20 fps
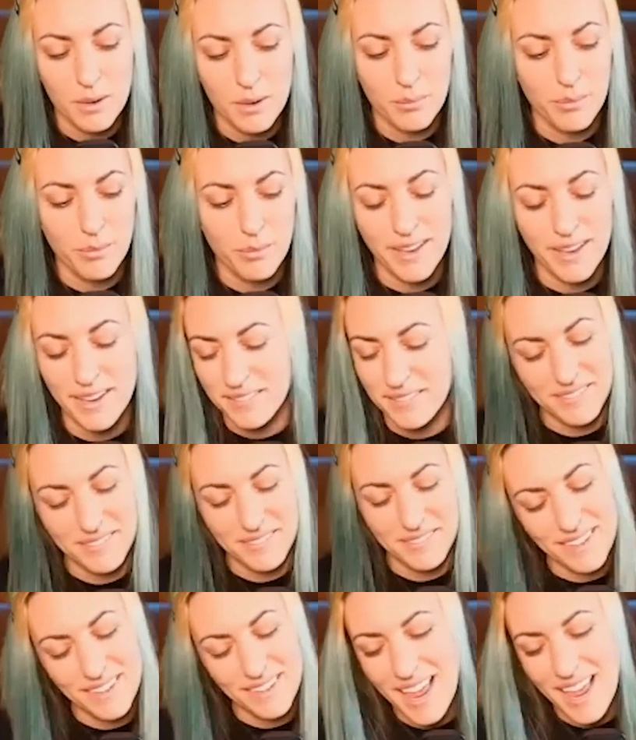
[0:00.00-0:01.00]
But
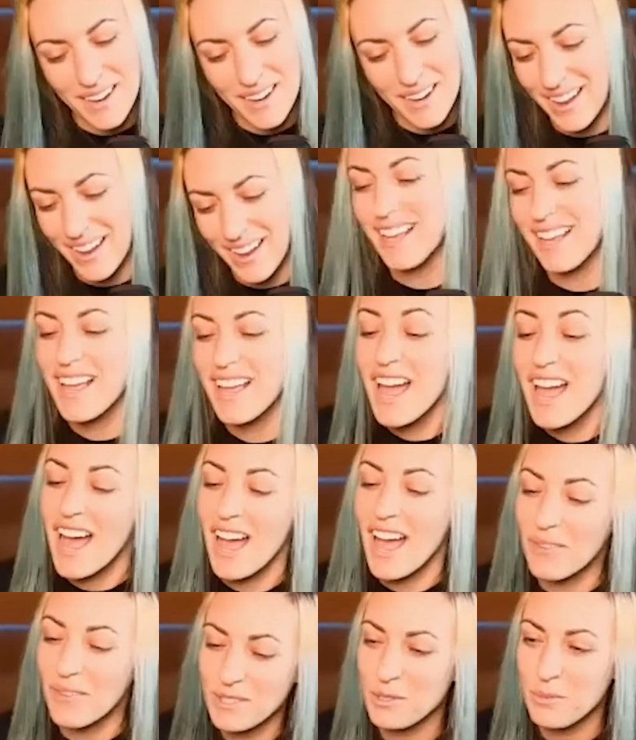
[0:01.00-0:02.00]
anyway,
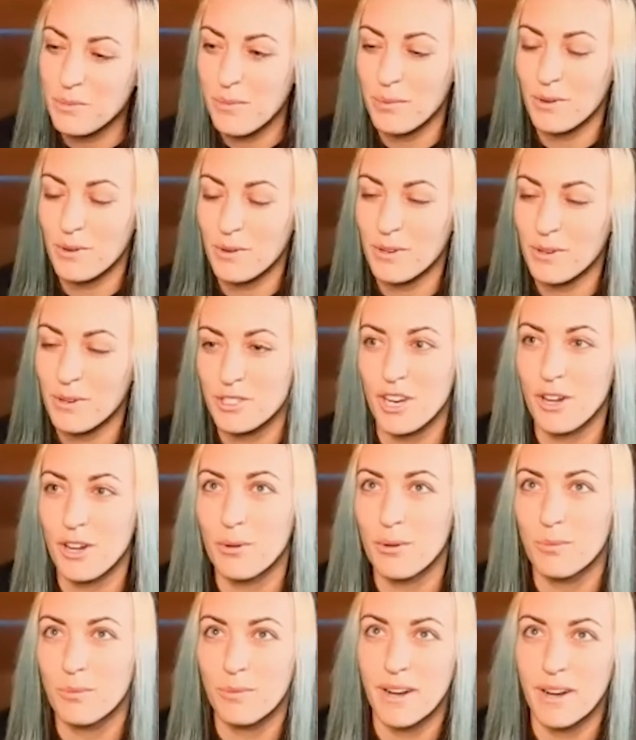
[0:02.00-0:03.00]
I went to a Papa Roach
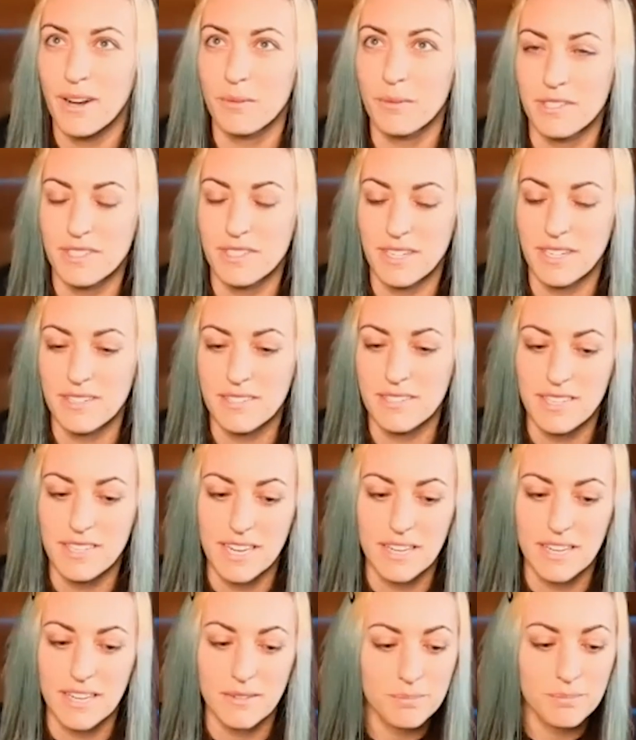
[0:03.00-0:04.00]
show when I was
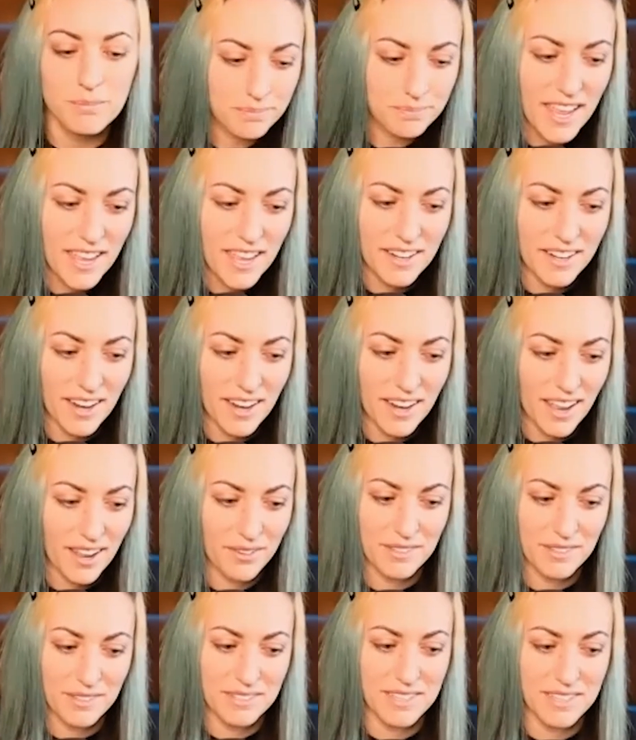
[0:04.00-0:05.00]
16, and I
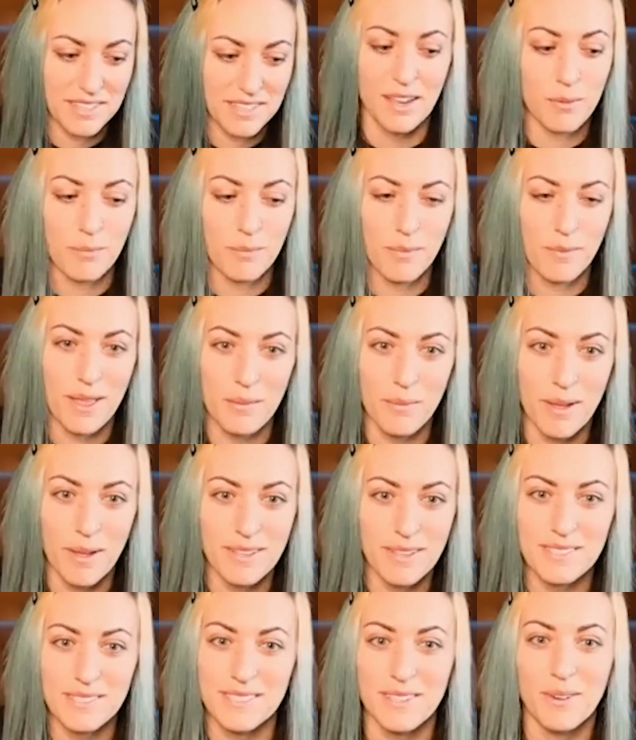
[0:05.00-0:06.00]
was hanging out by the
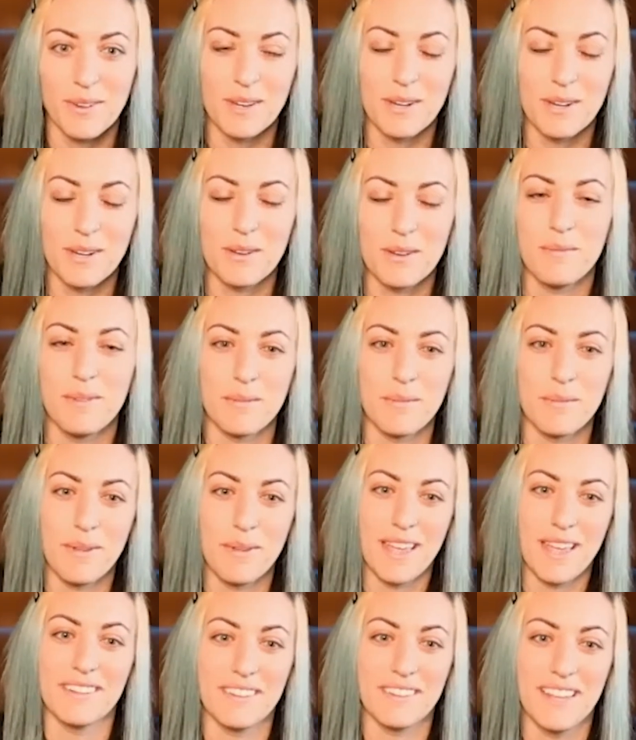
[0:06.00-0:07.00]
bus because I wanted to meet the
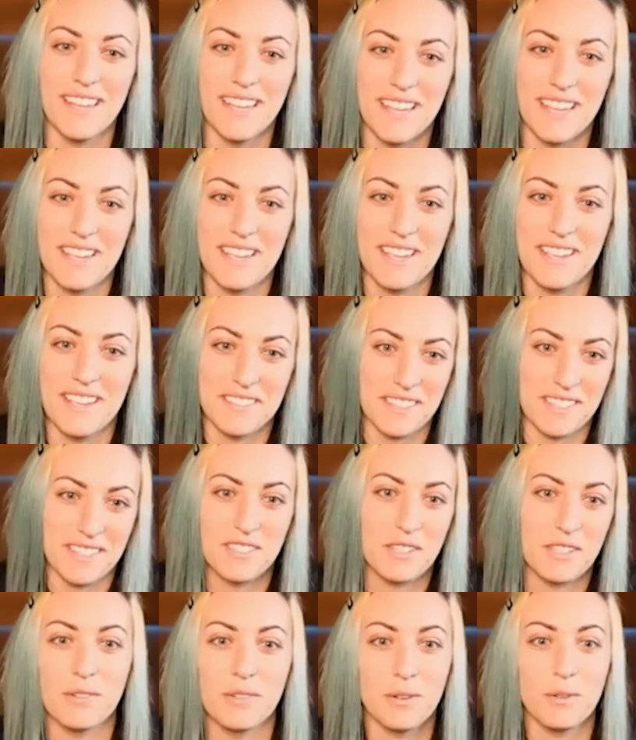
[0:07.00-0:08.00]
band like a
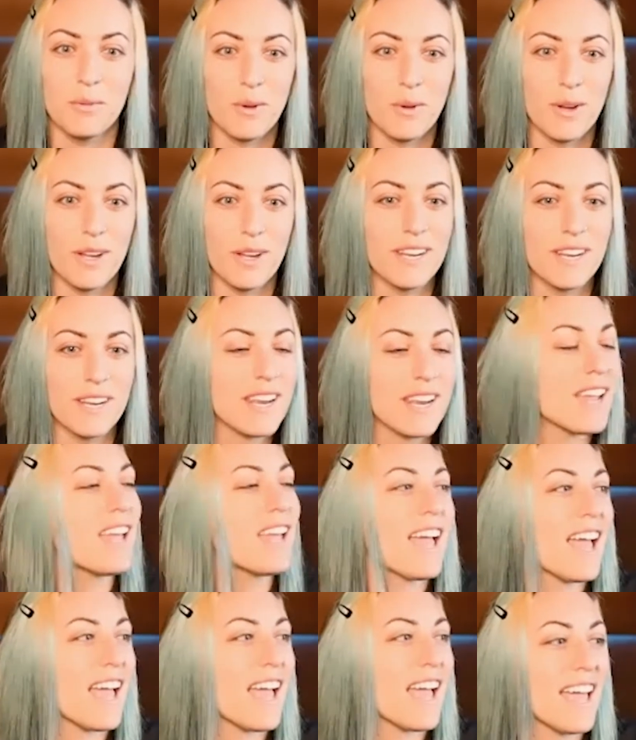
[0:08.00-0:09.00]
16-year-old would.
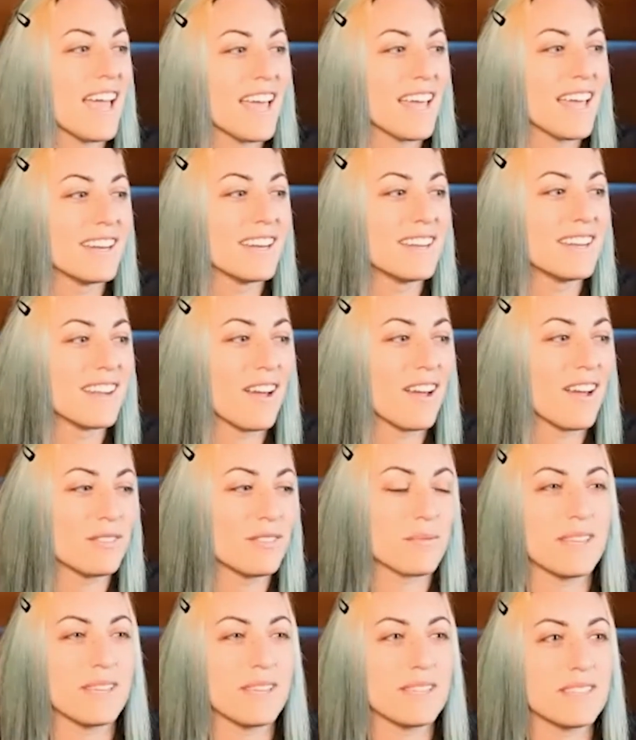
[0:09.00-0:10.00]
And I
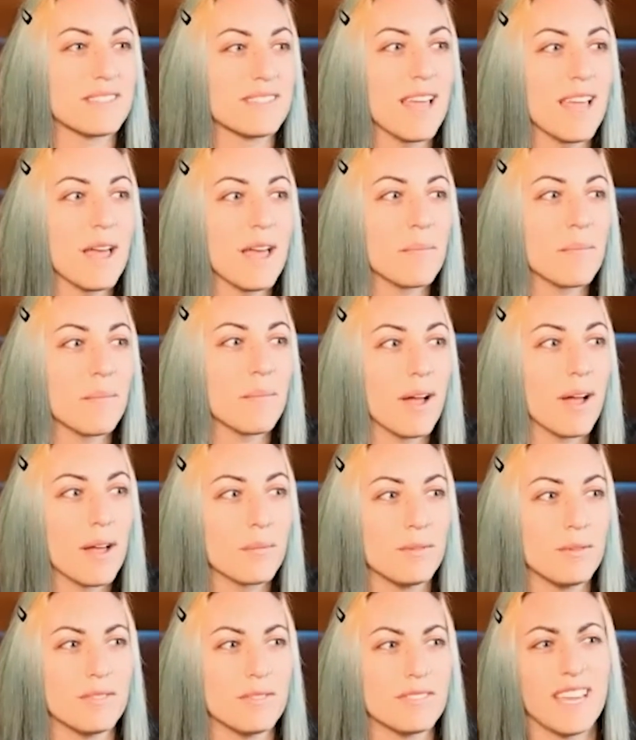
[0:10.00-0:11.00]
was with my stepmom,
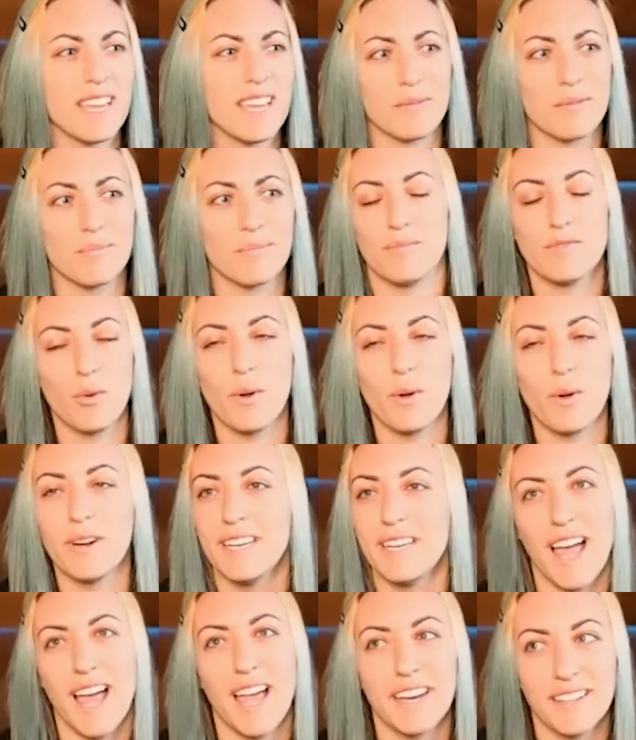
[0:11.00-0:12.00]
who was like
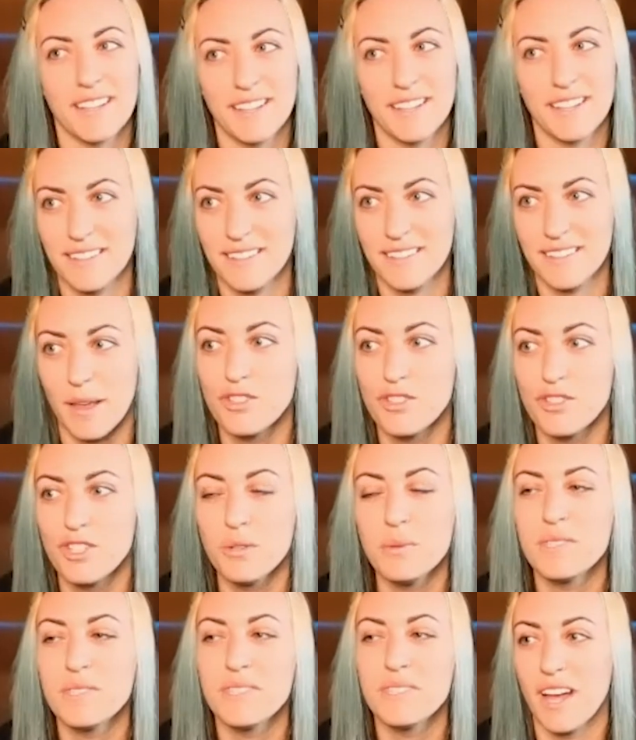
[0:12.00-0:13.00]
29 at the time. So
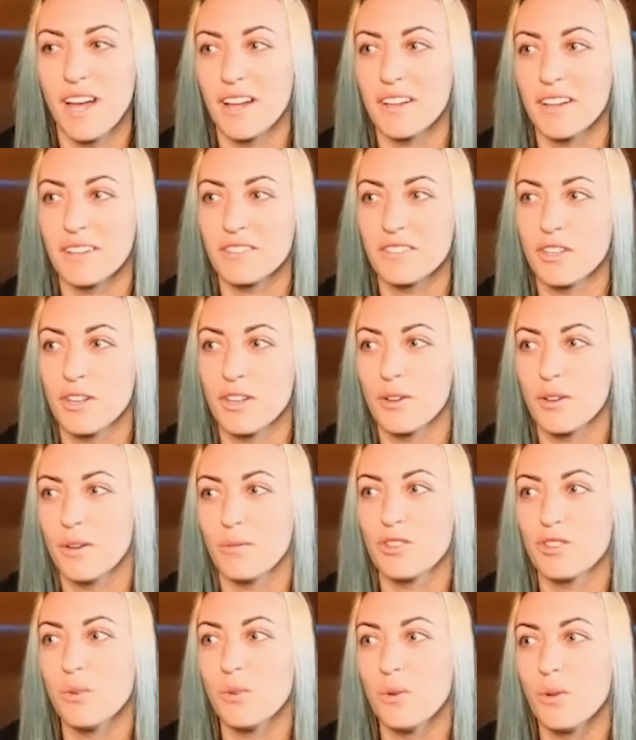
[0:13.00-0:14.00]
she was young. So it
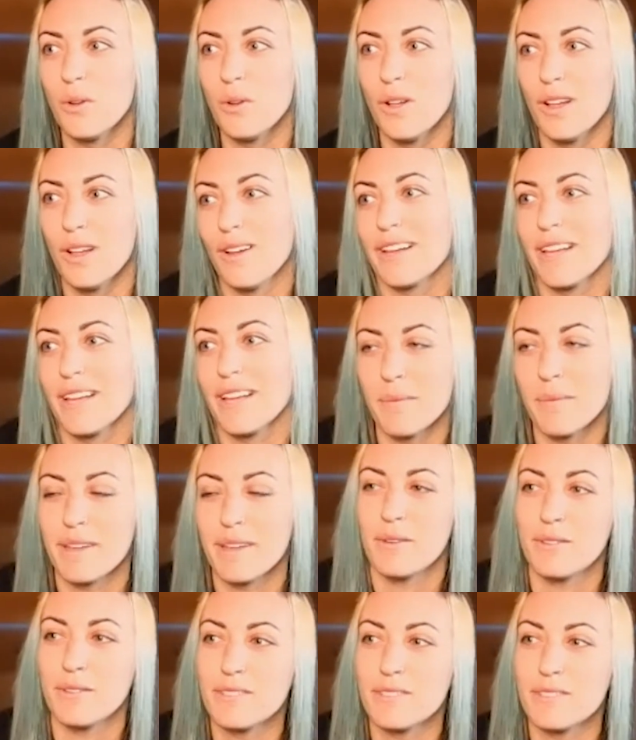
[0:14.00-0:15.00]
was cool. Oh, I got my
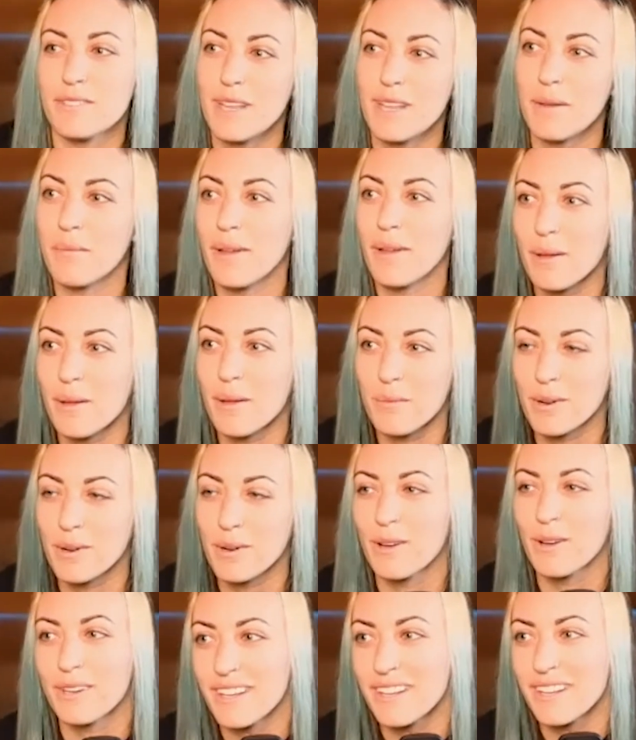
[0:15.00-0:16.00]
cool stepmom. We're
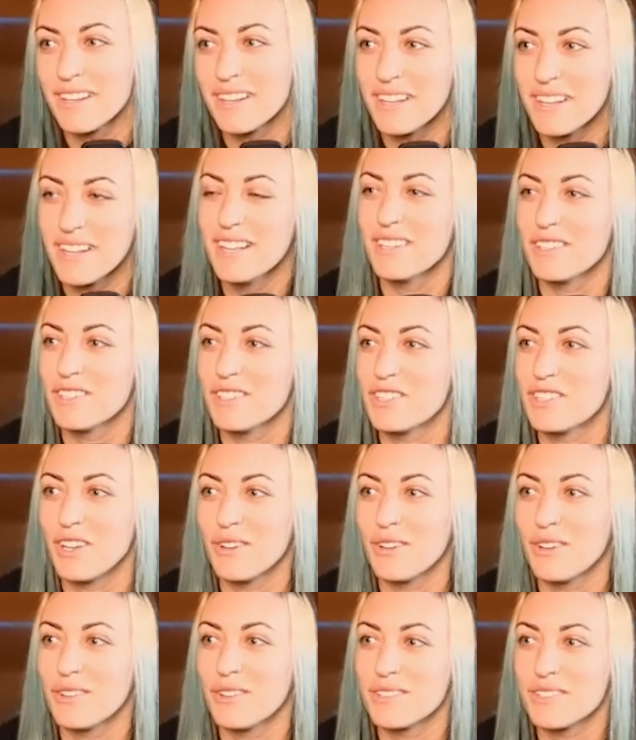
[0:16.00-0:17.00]
going to
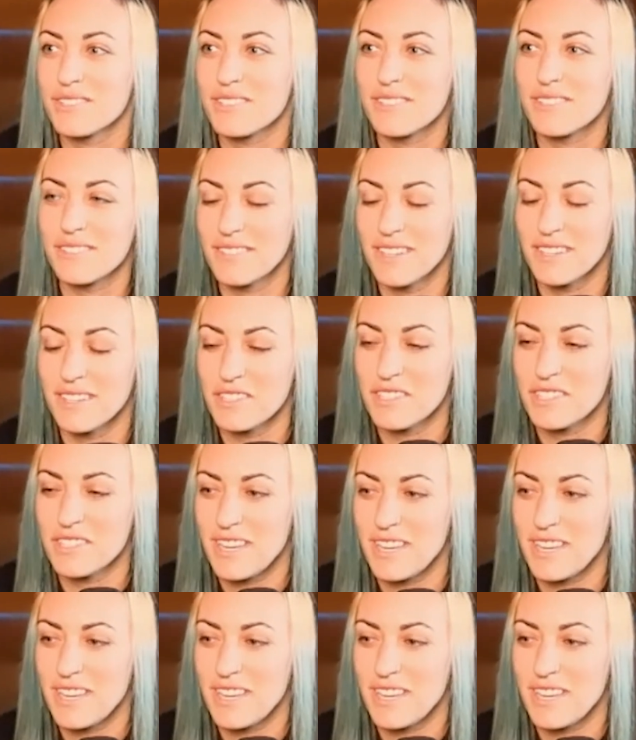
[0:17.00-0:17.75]
shows and she's